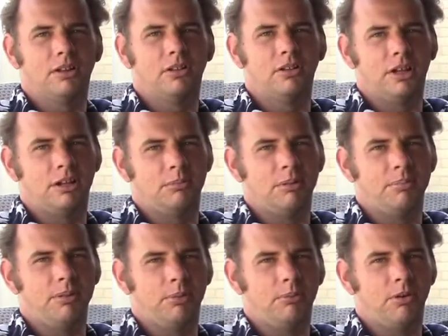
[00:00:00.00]
to clean them up
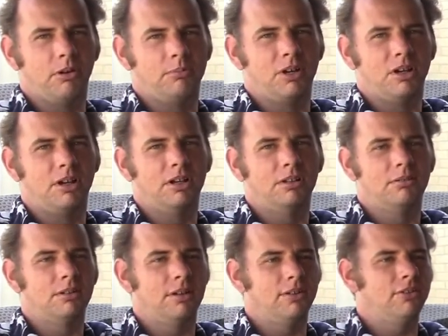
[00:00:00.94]
and throw them on
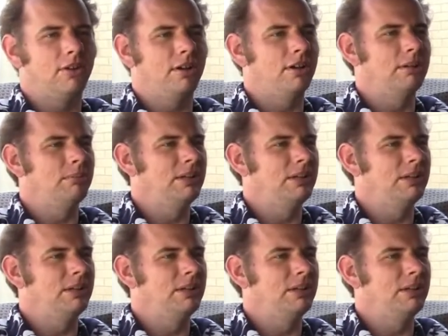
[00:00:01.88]
when it's time.